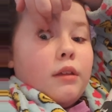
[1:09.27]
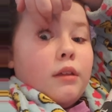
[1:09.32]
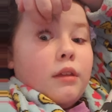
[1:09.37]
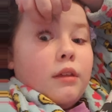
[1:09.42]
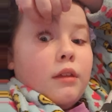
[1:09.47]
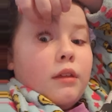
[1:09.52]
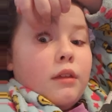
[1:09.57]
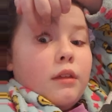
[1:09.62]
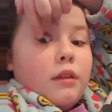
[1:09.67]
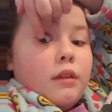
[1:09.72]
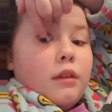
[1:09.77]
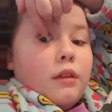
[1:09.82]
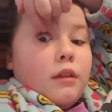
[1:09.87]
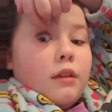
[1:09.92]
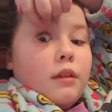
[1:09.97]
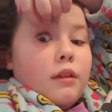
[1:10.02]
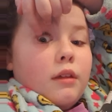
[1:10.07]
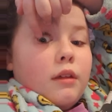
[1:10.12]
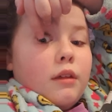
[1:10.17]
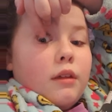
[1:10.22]

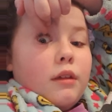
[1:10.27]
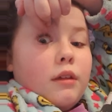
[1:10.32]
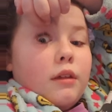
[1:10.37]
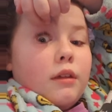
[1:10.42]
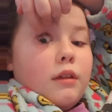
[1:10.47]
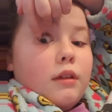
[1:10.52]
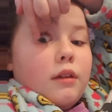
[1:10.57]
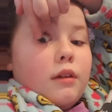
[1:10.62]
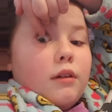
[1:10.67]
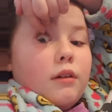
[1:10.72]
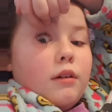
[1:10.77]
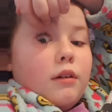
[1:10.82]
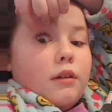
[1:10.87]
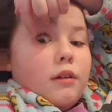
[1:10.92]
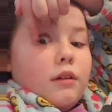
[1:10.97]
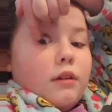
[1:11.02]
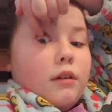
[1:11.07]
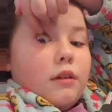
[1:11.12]
No one is speaking in this clip.